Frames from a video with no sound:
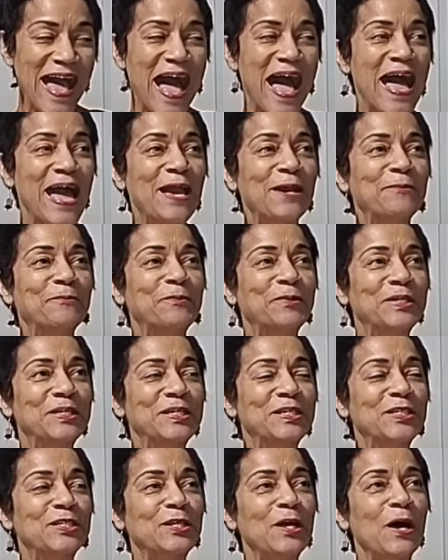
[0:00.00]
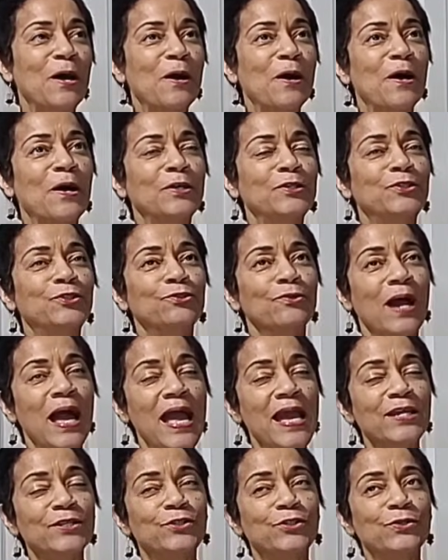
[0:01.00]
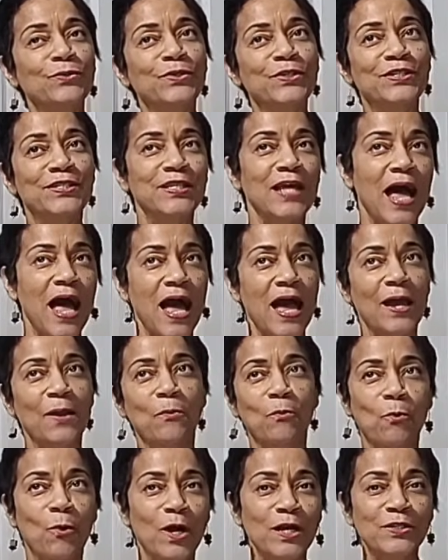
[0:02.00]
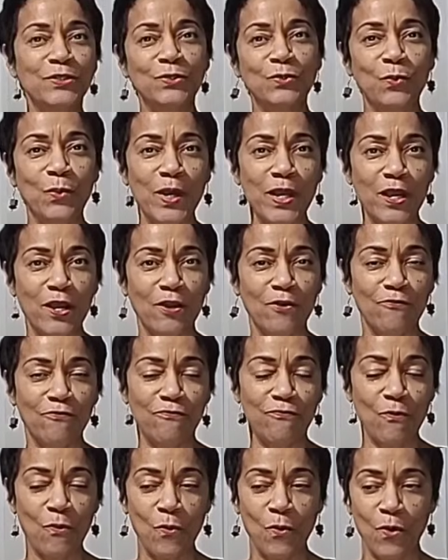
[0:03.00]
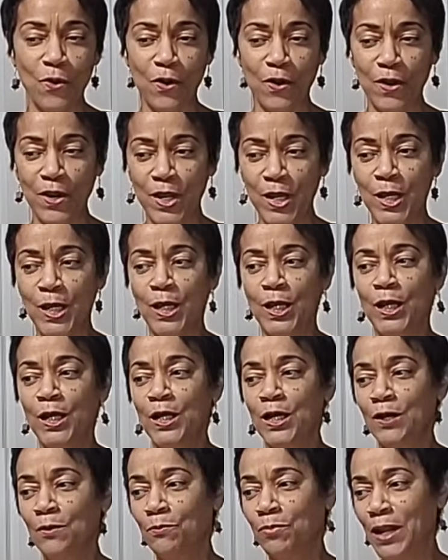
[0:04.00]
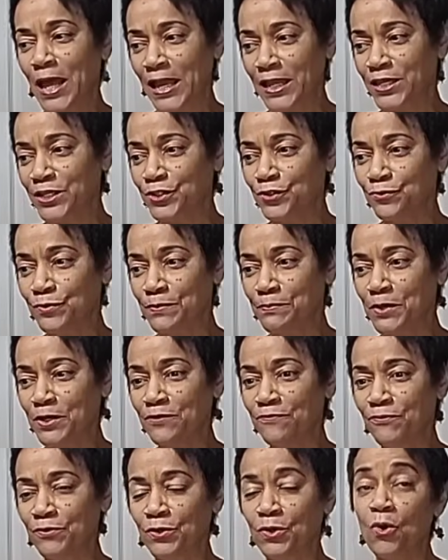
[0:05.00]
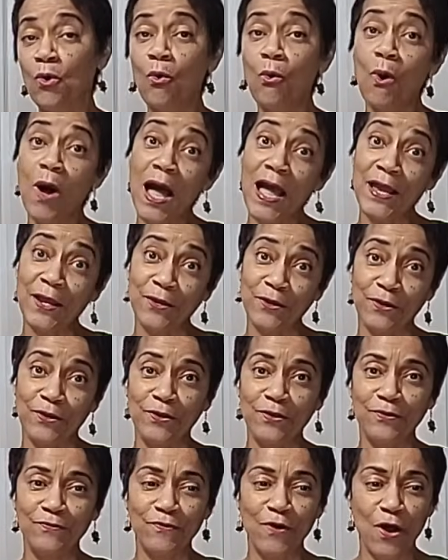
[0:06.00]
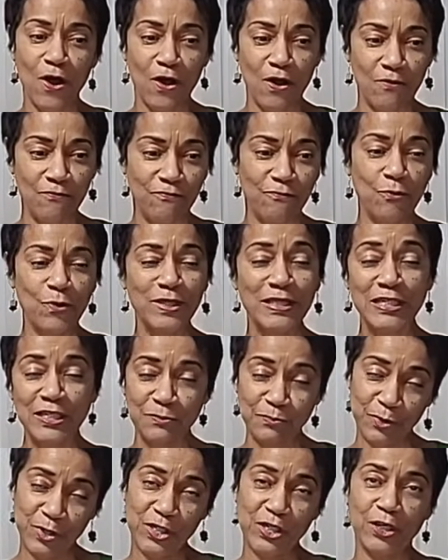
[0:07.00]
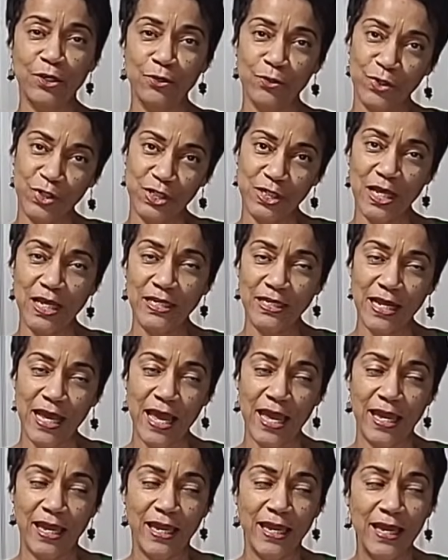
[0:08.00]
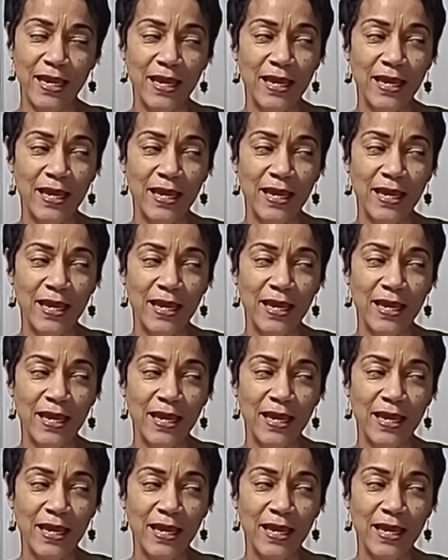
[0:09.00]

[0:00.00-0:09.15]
I was trying to decide what to wear for Black History Month for the choir for this particular Sunday,